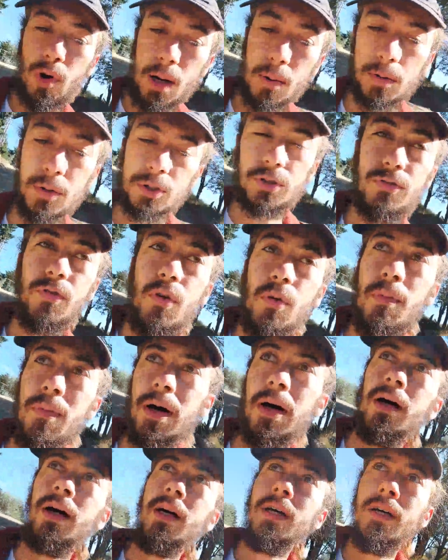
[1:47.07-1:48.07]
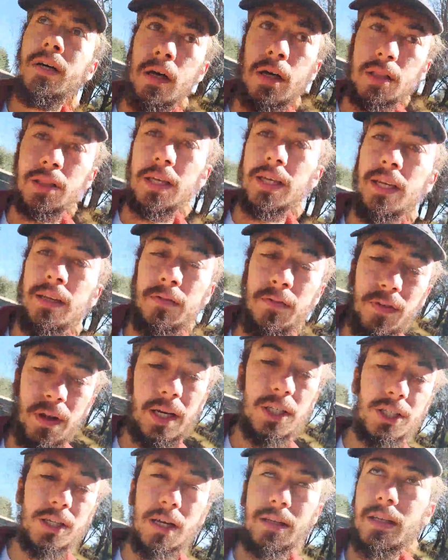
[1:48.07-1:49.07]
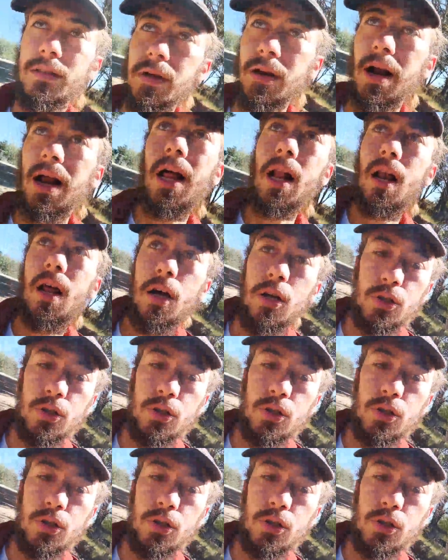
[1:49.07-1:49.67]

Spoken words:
hours from the village Catedral